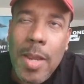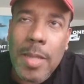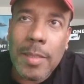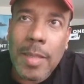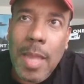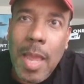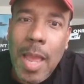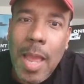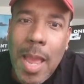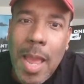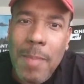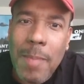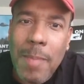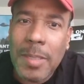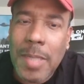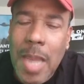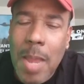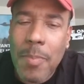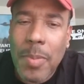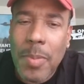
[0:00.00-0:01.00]
Whereas
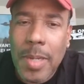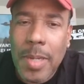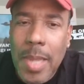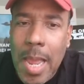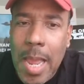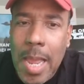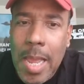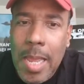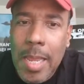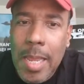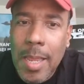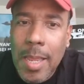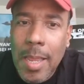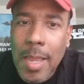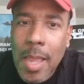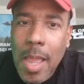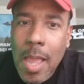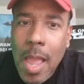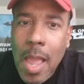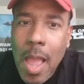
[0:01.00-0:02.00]
I'm the type of guy,
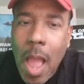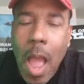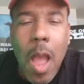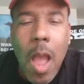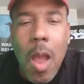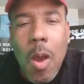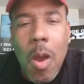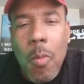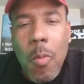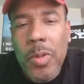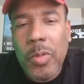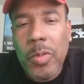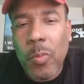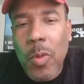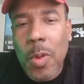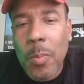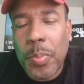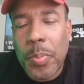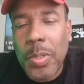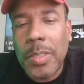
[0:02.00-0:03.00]
I
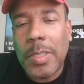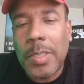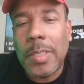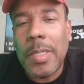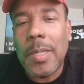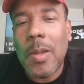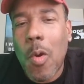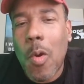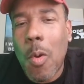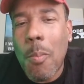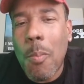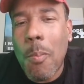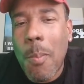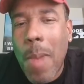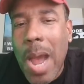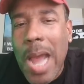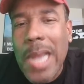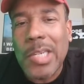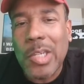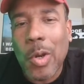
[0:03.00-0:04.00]
always want pussy on
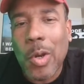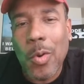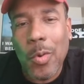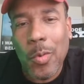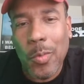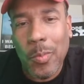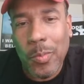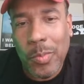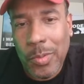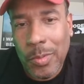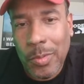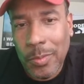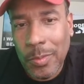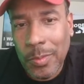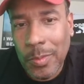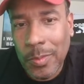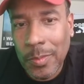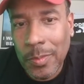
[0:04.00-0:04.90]
my terms.